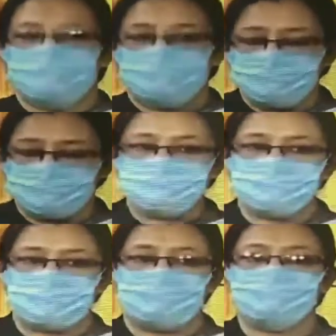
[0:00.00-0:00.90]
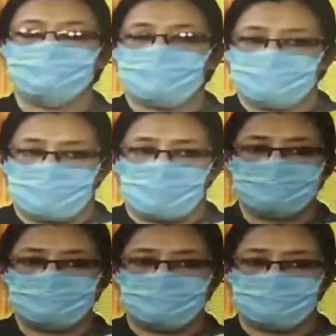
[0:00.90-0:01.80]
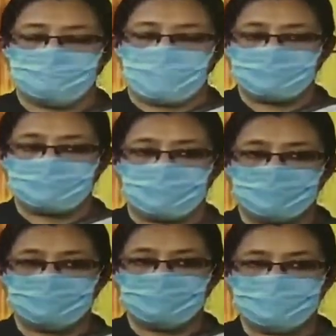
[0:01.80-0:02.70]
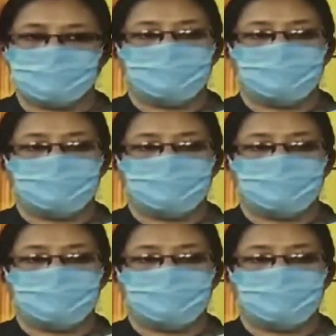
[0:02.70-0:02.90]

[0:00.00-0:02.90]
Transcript: different kinds of mark allotment.